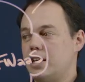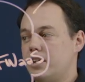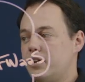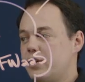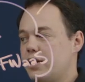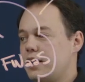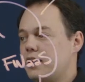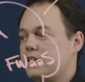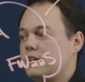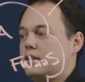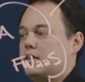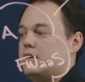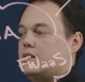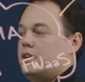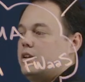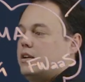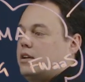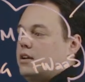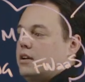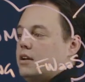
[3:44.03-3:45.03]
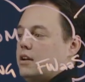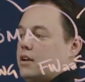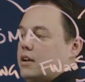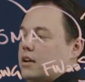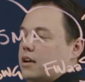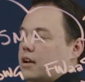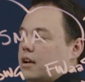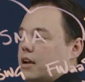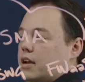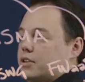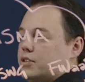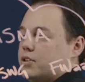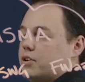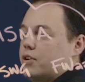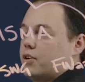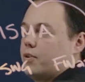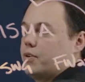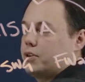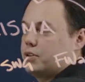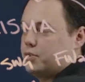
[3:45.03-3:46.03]
internet, as they're
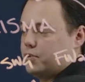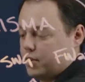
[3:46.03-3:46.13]
going to